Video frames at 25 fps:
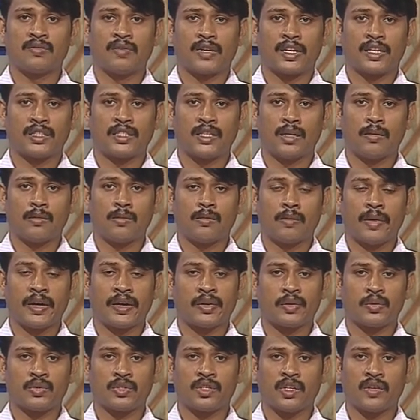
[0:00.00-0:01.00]
For example,
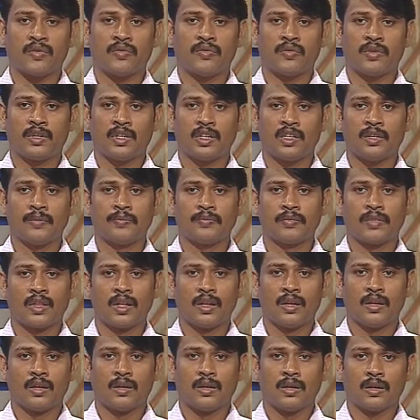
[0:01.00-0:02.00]
Microsoft
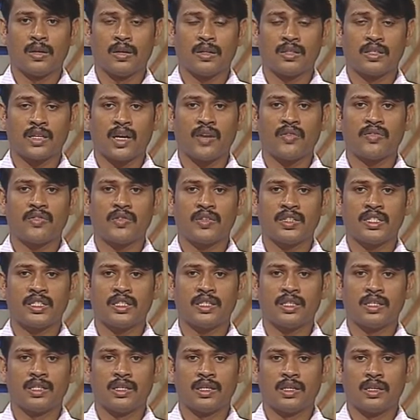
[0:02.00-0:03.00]
softwares,
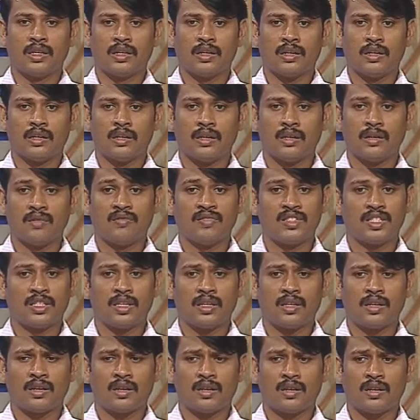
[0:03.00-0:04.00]
which
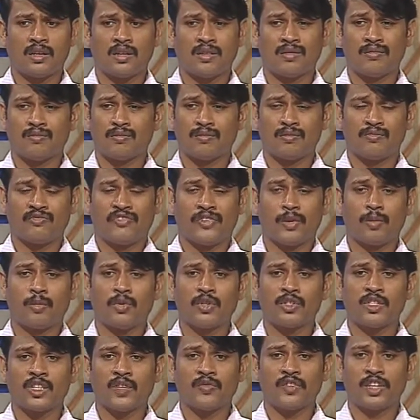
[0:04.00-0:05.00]
are for
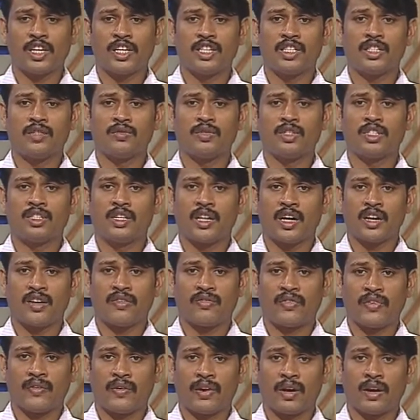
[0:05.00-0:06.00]
most of the NGOs, they are
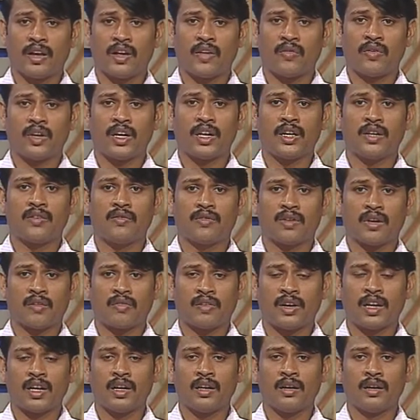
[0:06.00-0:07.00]
giving it for
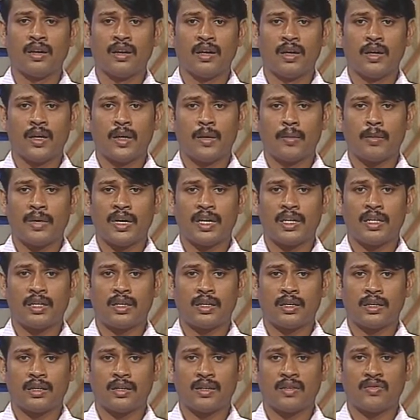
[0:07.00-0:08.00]
free, but
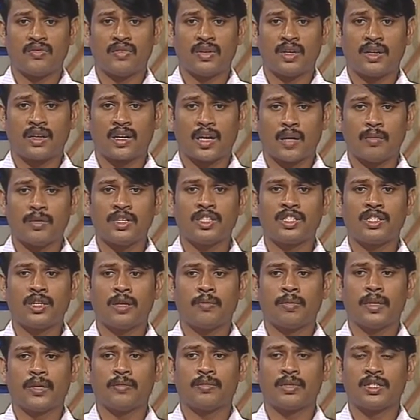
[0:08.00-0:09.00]
for commercial
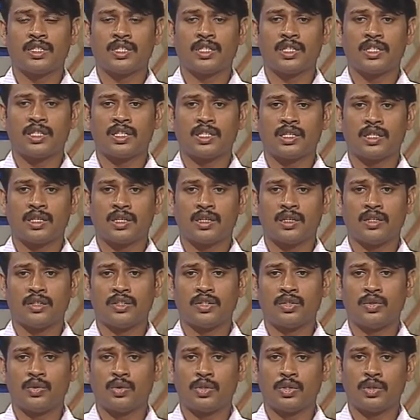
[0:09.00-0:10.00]
purposes
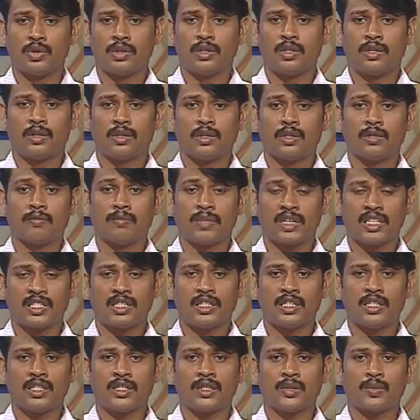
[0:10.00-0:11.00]
you should
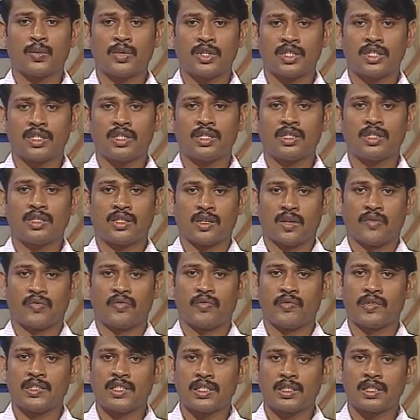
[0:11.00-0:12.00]
purchase original
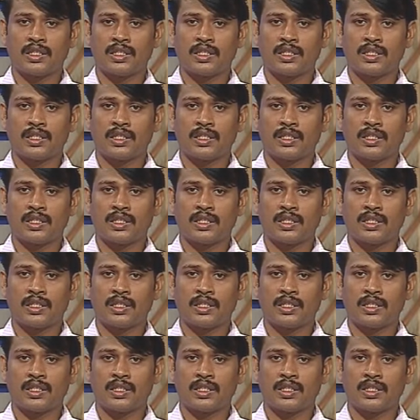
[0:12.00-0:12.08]
softwares.